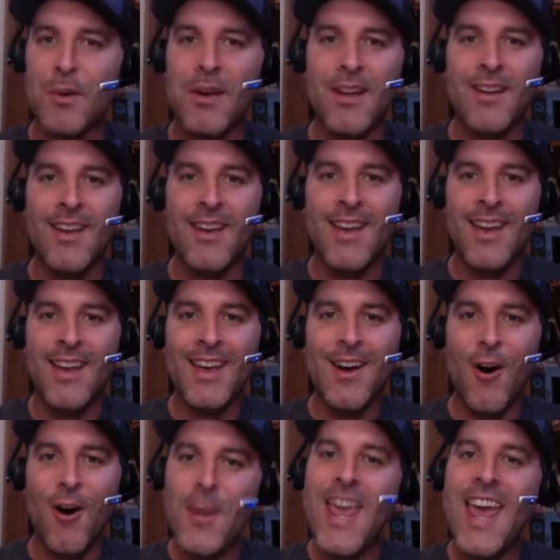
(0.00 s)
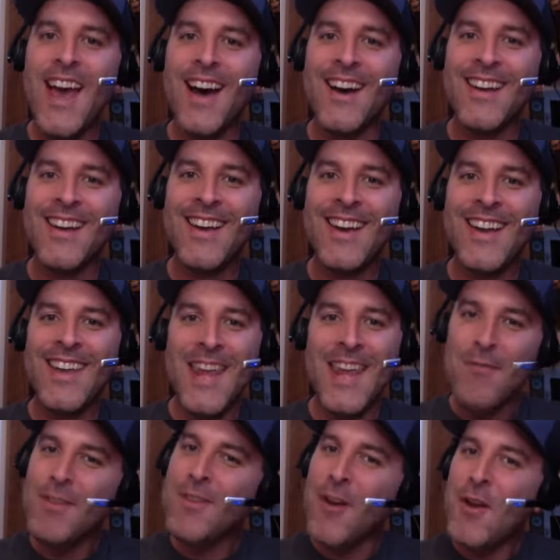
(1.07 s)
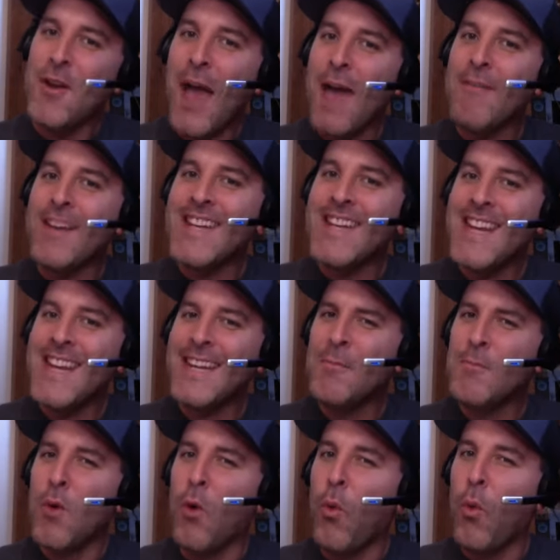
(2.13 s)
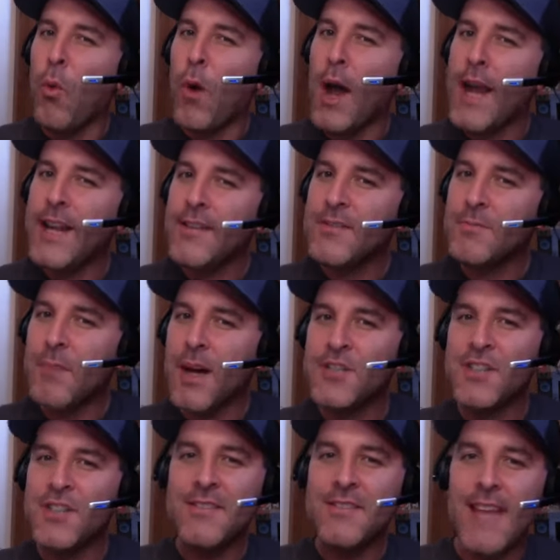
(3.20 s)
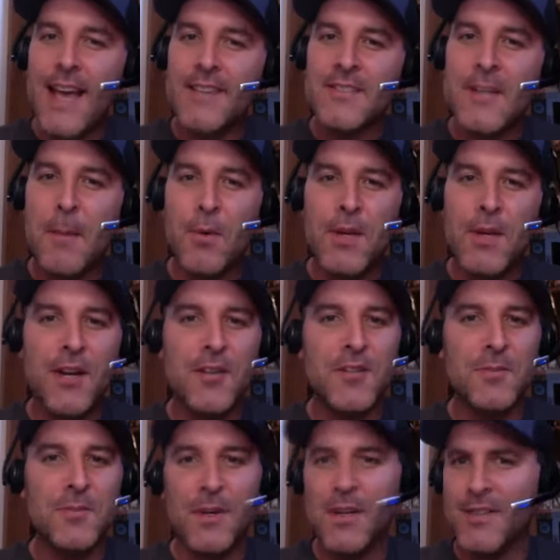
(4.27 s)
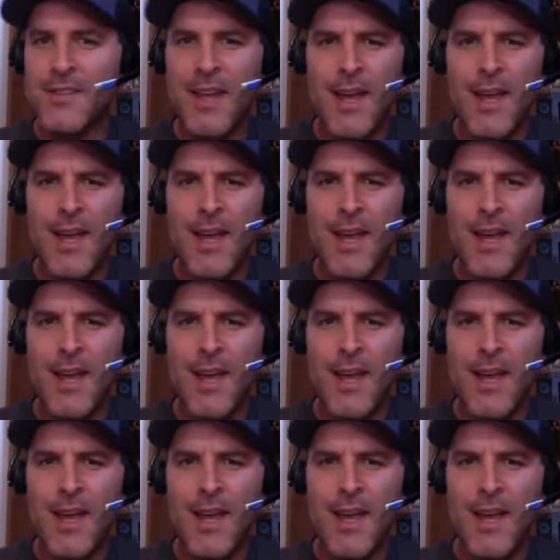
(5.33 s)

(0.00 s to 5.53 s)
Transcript: But, oh, yeah, even though you haven't needed them quite as much these last couple years, because